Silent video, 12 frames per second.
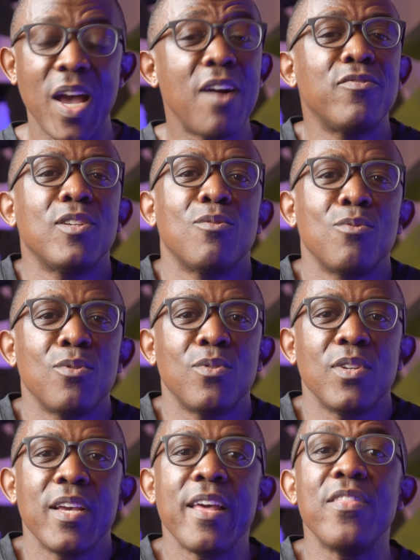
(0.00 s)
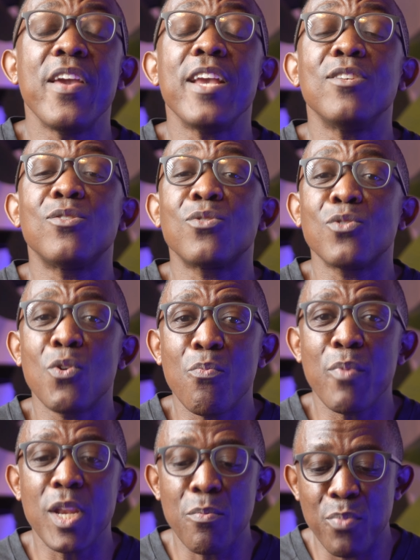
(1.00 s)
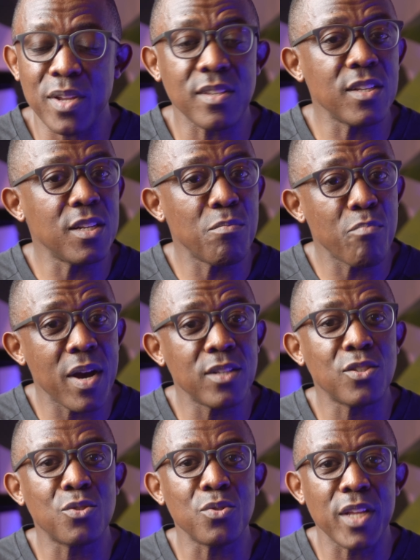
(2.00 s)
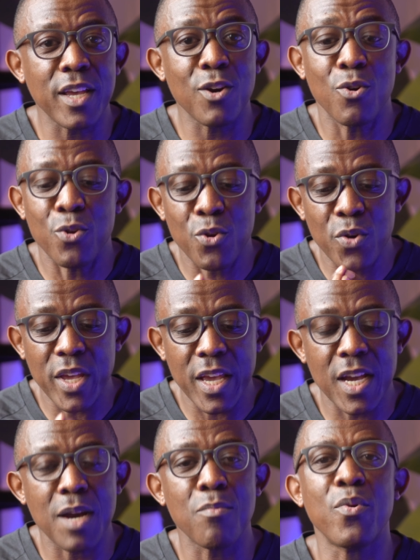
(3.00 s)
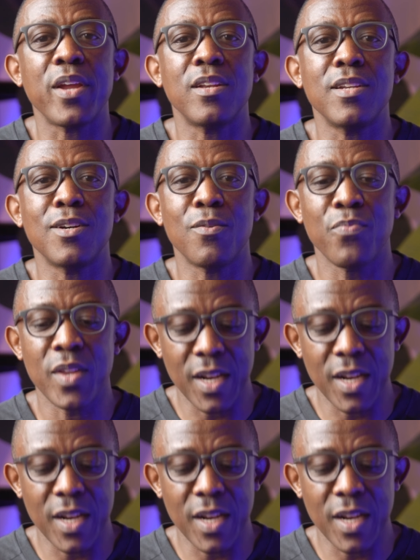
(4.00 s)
After all, there is so many pressing demands today on your income right now,